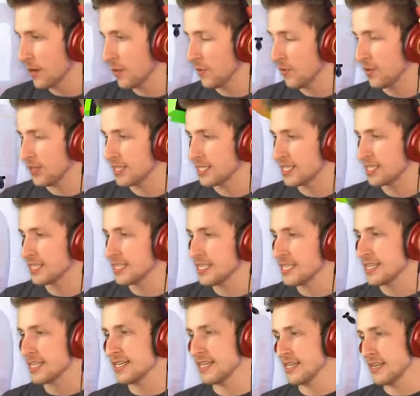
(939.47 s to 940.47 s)
Let's
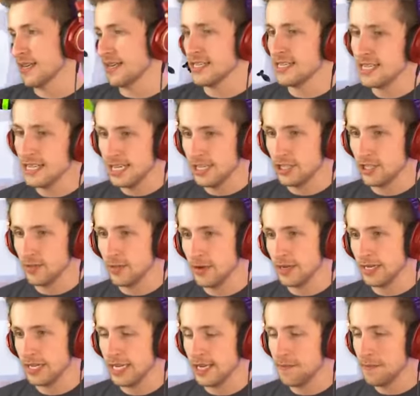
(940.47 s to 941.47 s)
see. Ninja
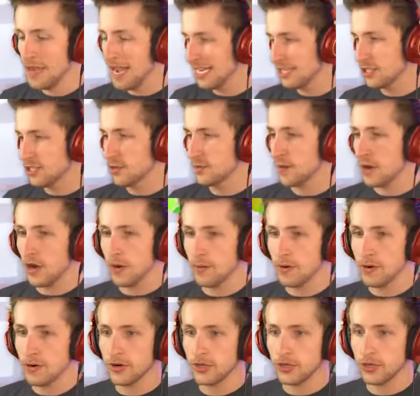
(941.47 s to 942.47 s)
Monkey. Master
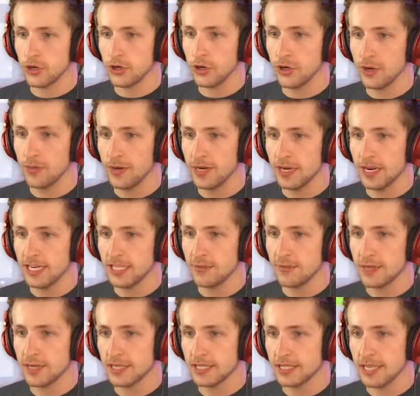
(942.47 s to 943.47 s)
Bomber could be nice
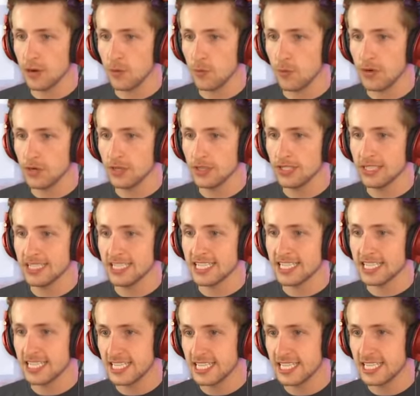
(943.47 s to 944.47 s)
because they will
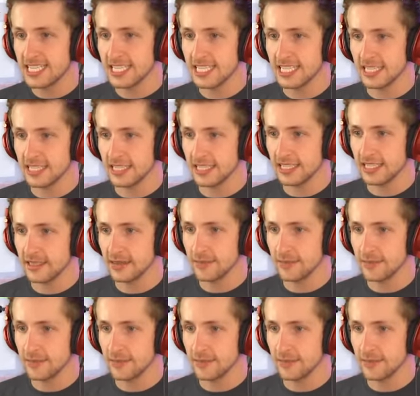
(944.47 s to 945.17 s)
consistently